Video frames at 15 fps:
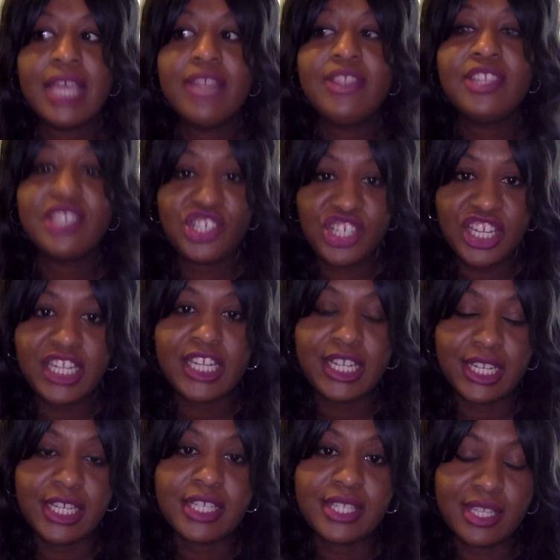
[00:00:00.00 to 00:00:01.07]
the
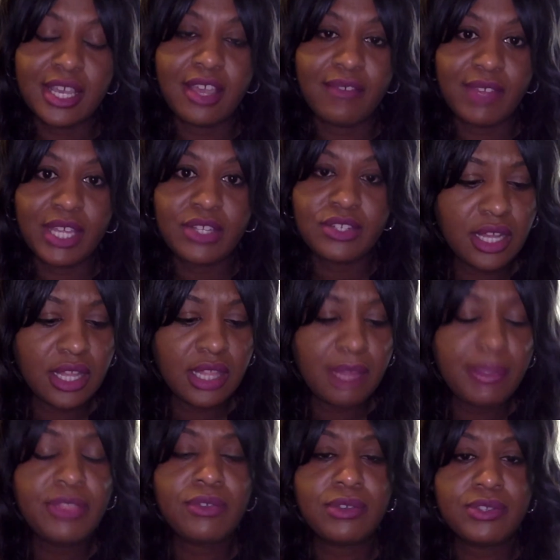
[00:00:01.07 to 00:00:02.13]
shittiness of it. Let
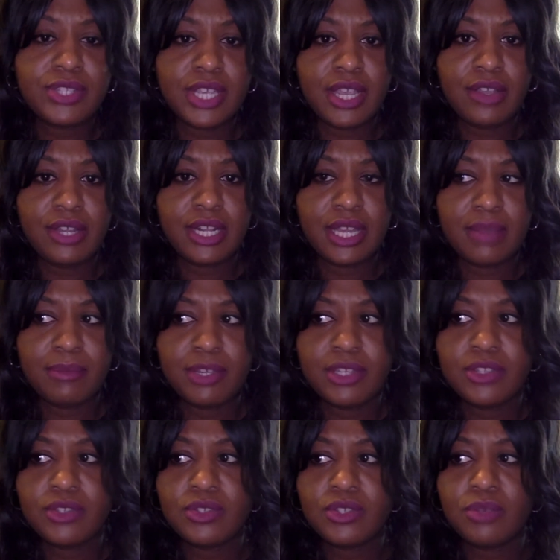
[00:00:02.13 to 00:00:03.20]
me throw Sierra down
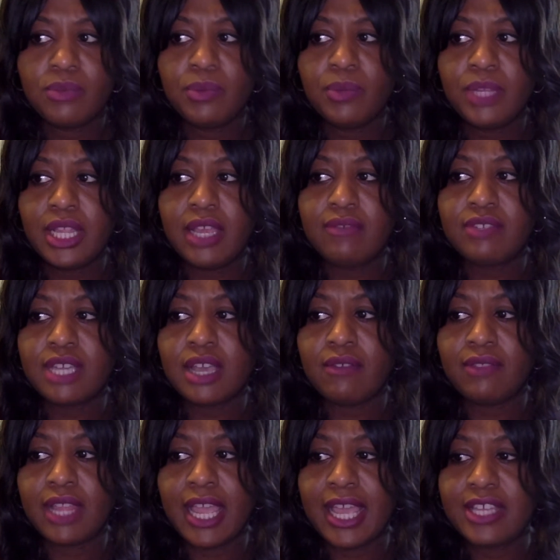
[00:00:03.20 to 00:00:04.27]
because so when we left
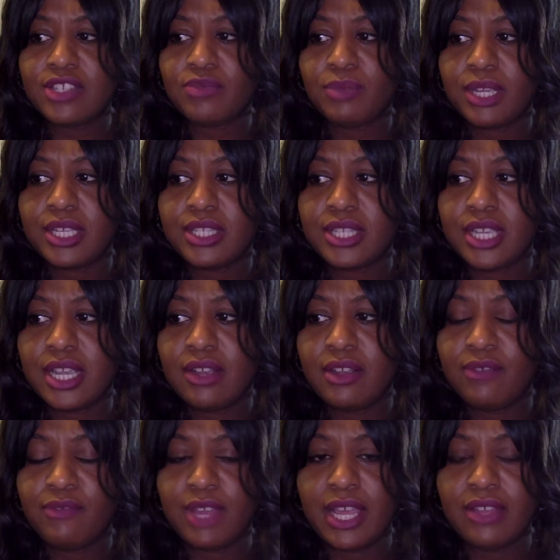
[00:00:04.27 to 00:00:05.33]
off last week,
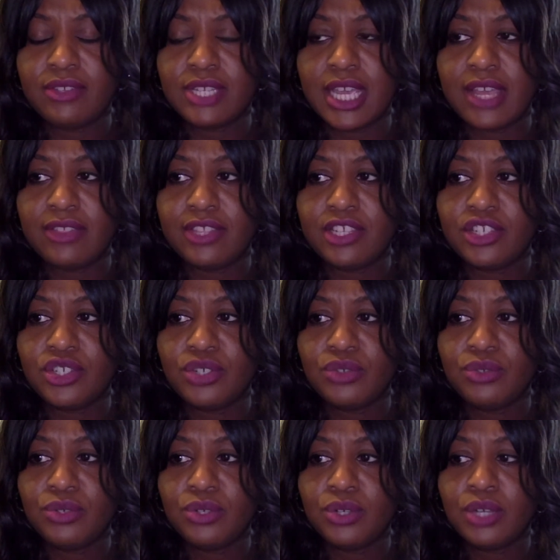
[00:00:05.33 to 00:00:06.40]
Sierra found out this
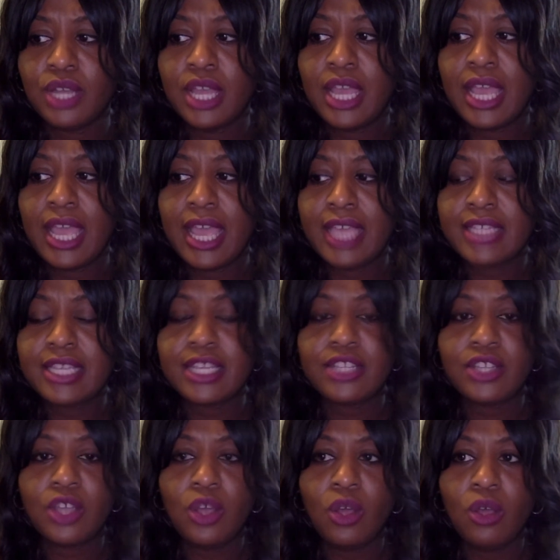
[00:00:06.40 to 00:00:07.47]
shooter has a
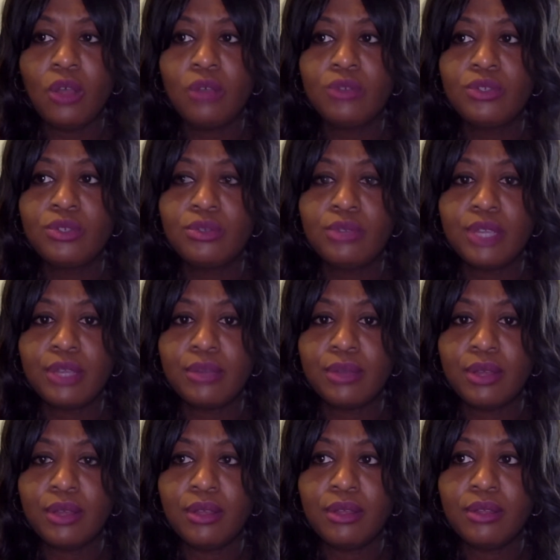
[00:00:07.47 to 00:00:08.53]
whole
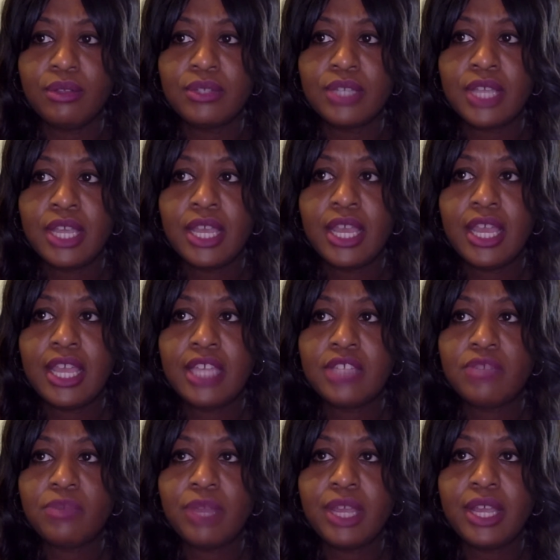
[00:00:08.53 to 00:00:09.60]
two-year-old
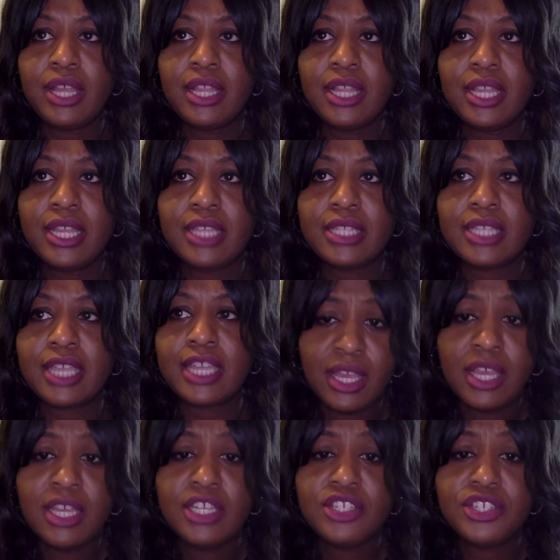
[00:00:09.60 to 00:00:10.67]
as well as
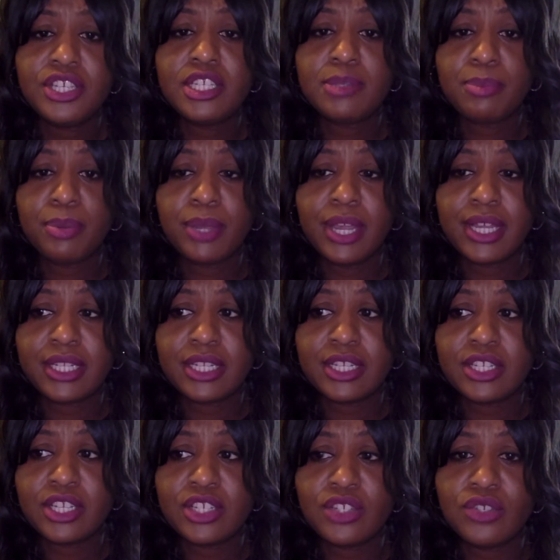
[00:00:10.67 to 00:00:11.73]

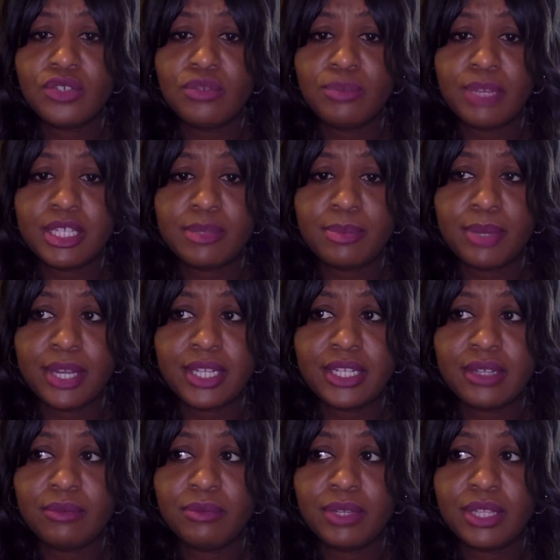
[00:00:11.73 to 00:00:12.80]
is 2 months
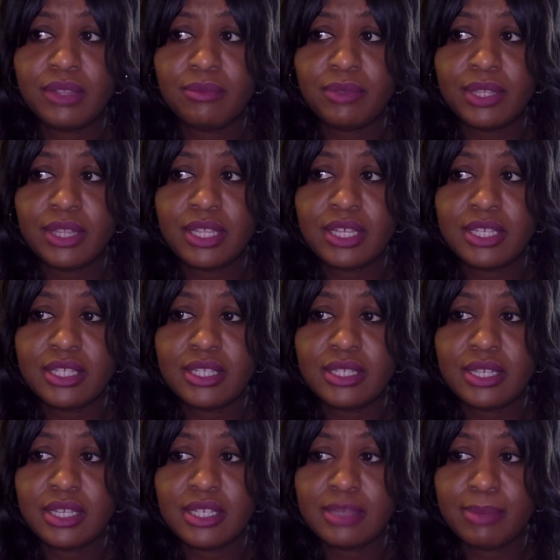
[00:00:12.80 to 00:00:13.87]
pregnant with his
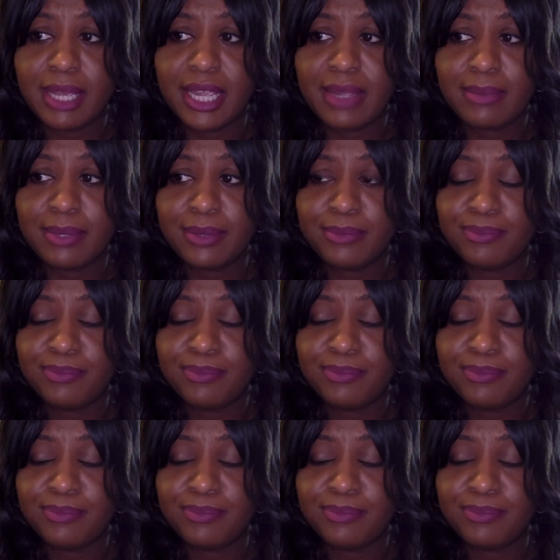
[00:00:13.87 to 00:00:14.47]
baby.